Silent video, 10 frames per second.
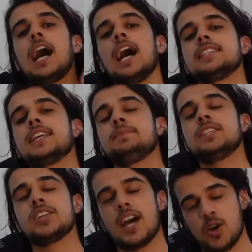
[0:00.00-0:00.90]
And let me
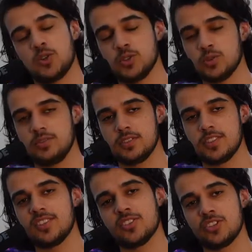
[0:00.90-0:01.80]
tell you,
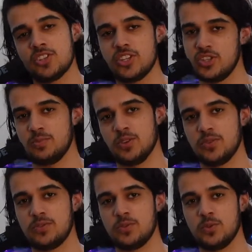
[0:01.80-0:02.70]
she is
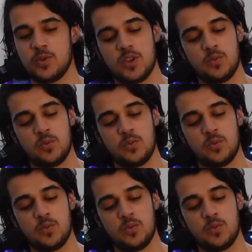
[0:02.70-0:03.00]
beautiful.